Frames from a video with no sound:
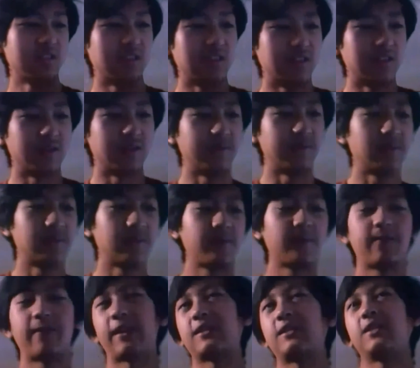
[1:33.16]

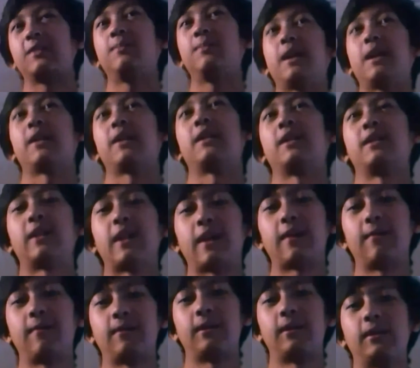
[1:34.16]
It affected by
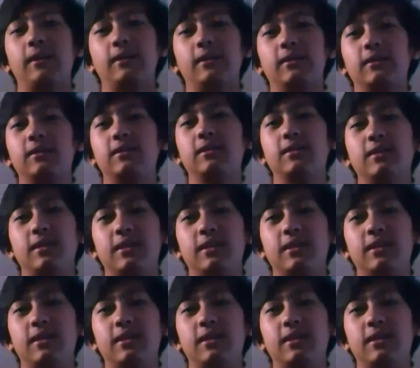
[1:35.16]
having